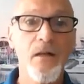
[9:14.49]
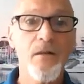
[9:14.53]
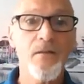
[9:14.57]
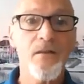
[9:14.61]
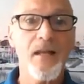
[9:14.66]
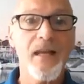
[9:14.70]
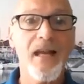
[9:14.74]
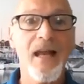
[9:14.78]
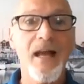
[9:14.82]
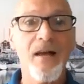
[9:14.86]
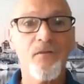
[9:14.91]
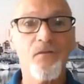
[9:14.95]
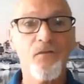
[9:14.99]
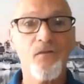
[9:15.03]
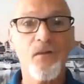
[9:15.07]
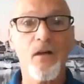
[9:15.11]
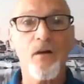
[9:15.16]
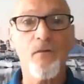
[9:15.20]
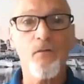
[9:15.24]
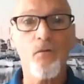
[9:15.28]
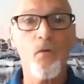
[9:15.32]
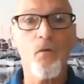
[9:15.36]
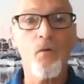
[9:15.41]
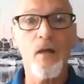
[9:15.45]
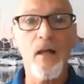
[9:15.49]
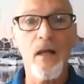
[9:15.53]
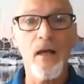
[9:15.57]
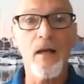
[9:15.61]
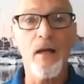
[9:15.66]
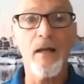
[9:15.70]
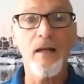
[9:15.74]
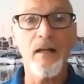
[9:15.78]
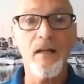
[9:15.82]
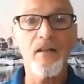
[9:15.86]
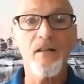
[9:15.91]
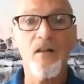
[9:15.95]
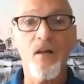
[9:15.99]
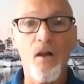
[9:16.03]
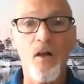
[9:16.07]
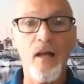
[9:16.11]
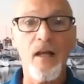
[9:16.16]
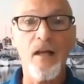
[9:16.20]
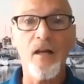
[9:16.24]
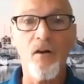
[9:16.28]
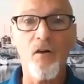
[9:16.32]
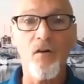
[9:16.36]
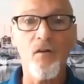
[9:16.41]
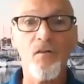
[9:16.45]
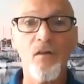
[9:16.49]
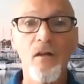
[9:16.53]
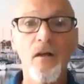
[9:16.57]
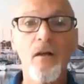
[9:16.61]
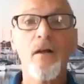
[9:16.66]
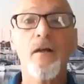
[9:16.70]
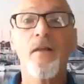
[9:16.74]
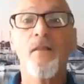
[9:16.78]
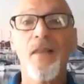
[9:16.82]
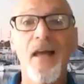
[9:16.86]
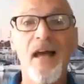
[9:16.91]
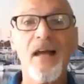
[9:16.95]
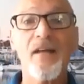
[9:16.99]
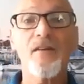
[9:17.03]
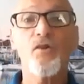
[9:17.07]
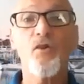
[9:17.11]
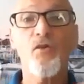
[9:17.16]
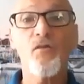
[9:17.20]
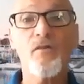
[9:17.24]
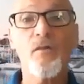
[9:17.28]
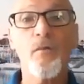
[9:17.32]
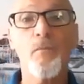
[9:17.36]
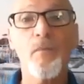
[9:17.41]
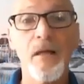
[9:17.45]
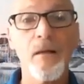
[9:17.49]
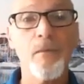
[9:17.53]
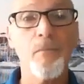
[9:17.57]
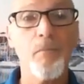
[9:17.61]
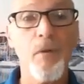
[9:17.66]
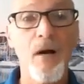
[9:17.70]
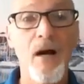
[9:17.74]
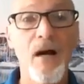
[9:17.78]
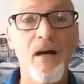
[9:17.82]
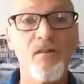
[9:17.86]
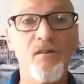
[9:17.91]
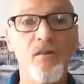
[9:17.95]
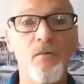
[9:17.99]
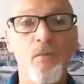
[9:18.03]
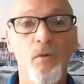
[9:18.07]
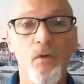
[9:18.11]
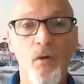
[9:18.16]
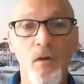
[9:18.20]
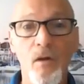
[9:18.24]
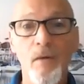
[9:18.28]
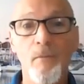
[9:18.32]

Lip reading: that have several hidden layers, that used to be impossible.